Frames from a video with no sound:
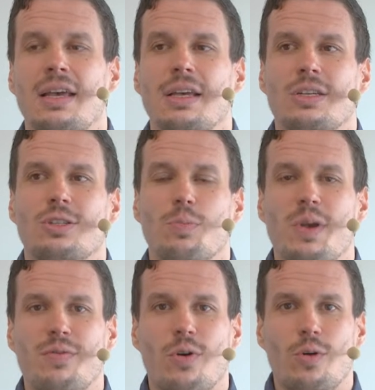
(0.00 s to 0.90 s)
So
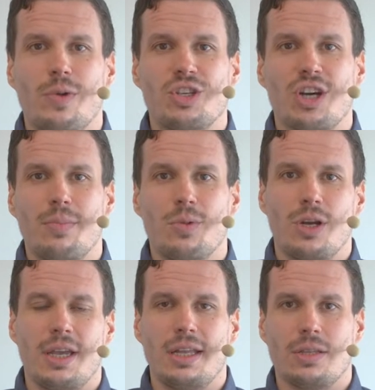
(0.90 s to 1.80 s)
before we jump
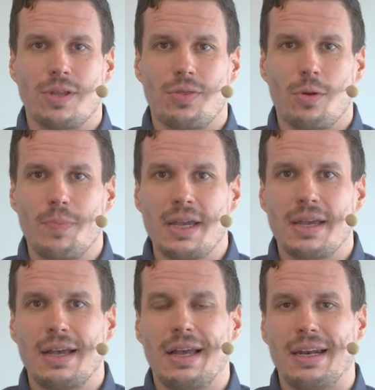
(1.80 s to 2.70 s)
into the topic,
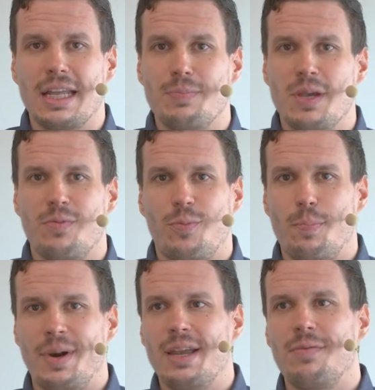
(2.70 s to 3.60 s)
let me
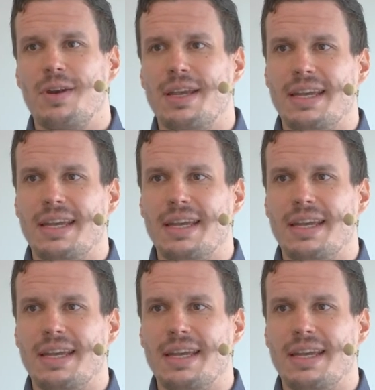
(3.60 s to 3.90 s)
briefly